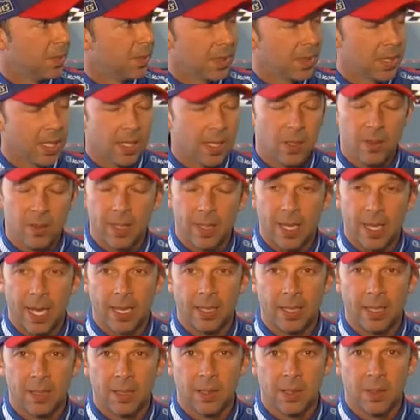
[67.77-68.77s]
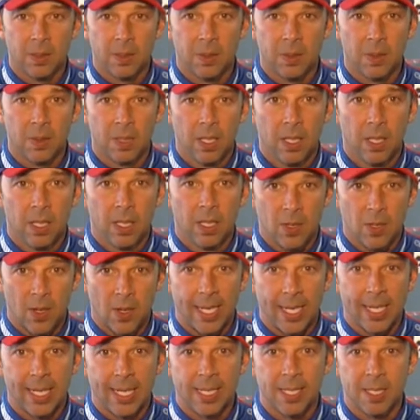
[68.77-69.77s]
They knew they had to
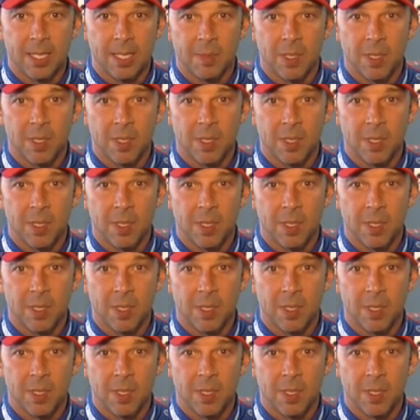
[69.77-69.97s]
try to get us